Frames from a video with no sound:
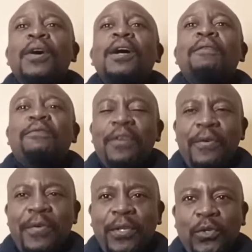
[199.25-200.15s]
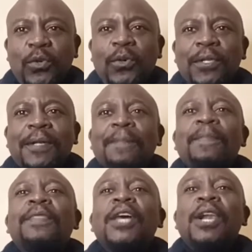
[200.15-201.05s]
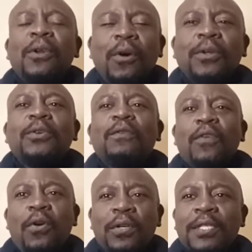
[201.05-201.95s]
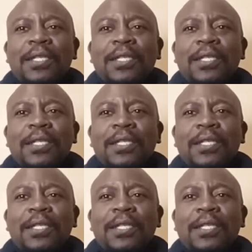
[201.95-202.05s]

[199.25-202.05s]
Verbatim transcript: Very soon, the Lord of hosts,